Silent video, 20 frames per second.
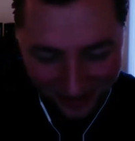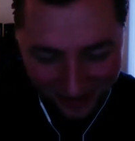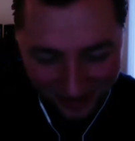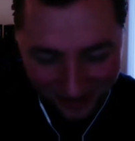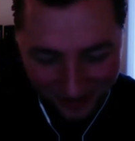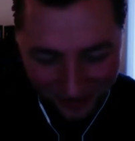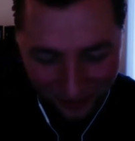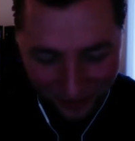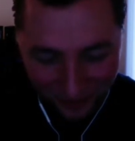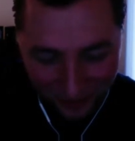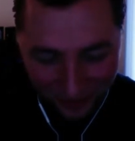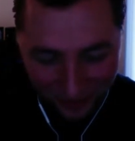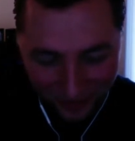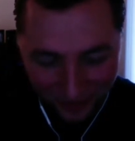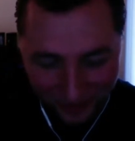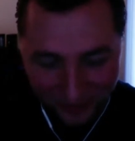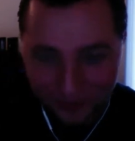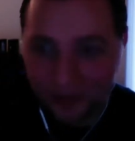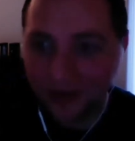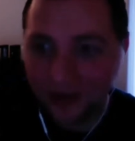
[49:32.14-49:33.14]
Hold on.
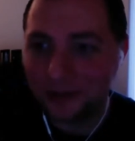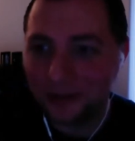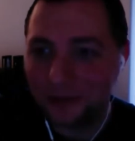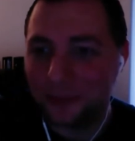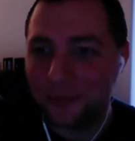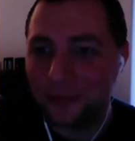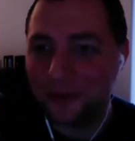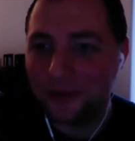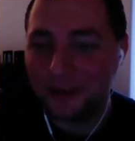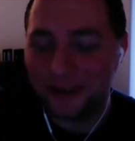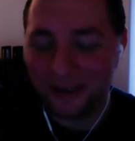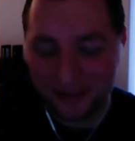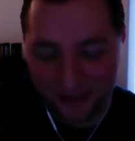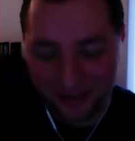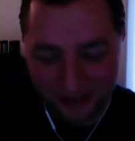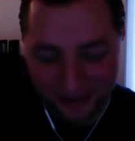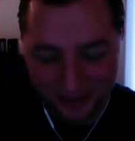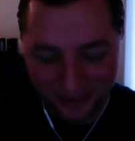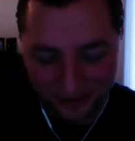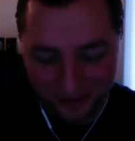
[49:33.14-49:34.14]
Xbox
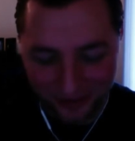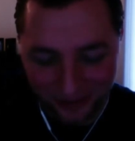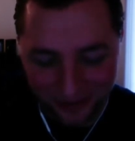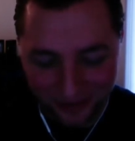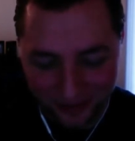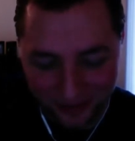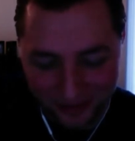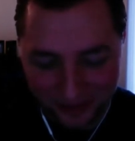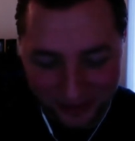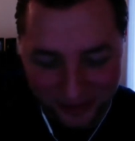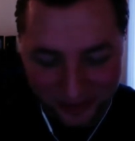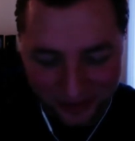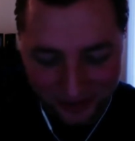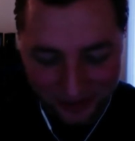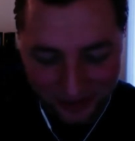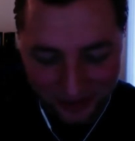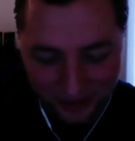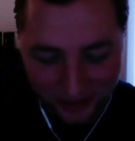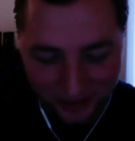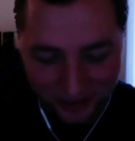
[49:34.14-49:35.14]
One launch
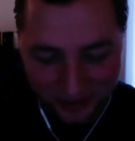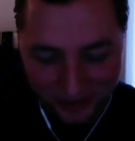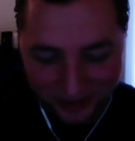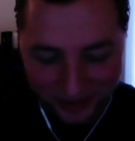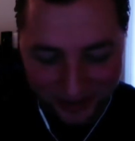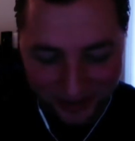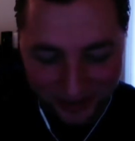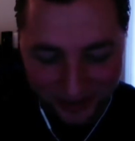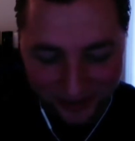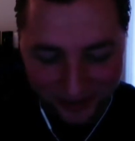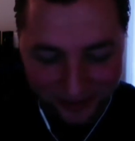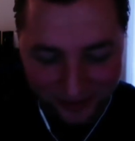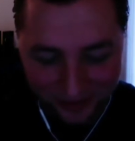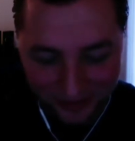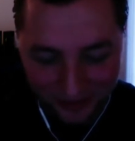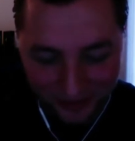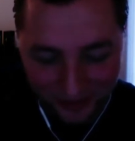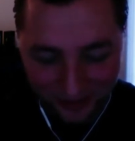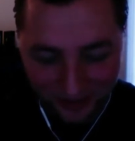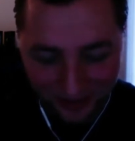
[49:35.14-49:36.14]
title
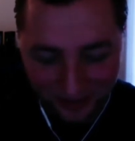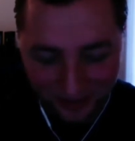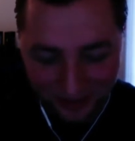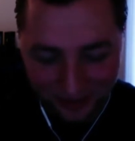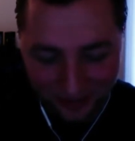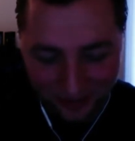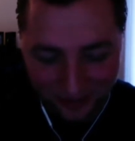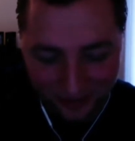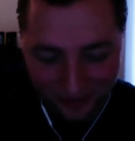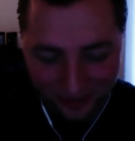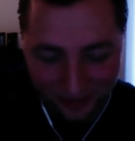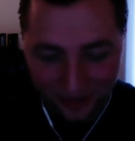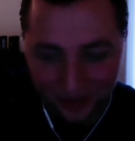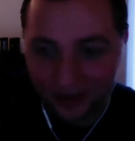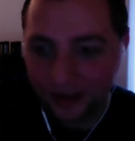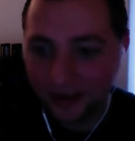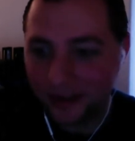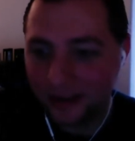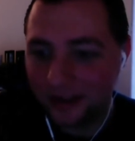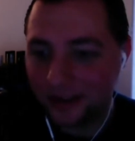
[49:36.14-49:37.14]
delayed.
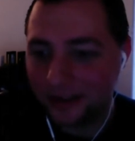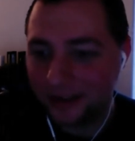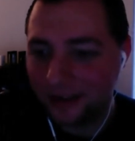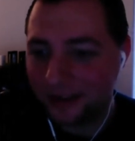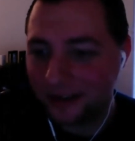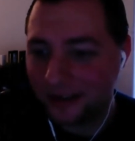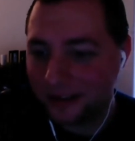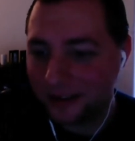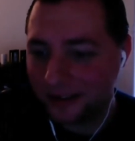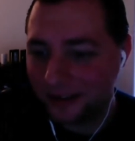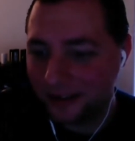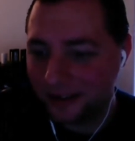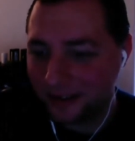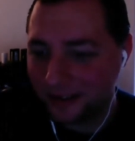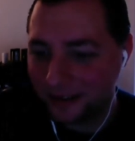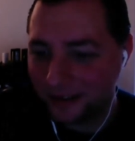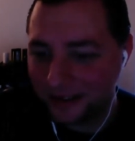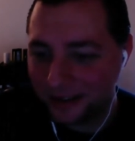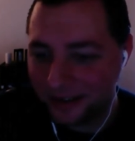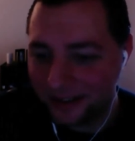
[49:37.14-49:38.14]

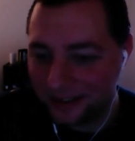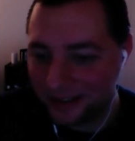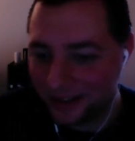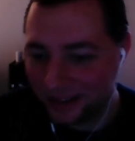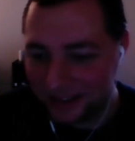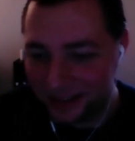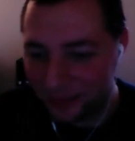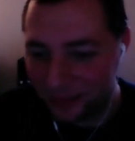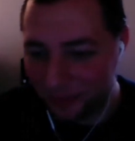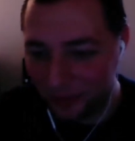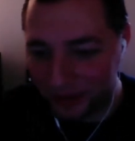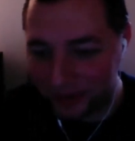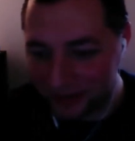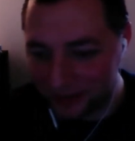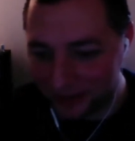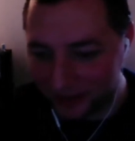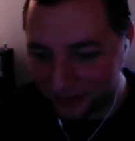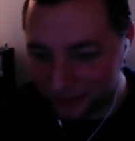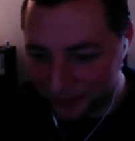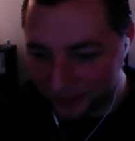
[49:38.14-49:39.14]
It's on the tip of my
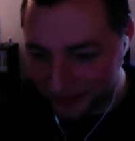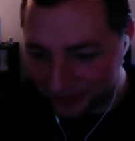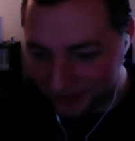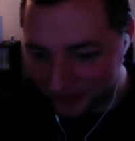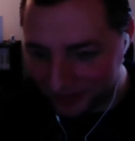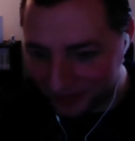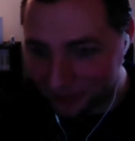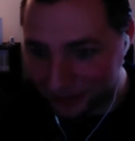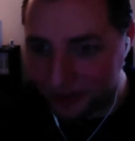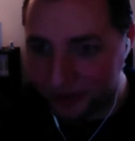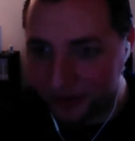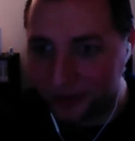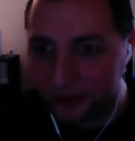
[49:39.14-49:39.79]
tongue, but it's better to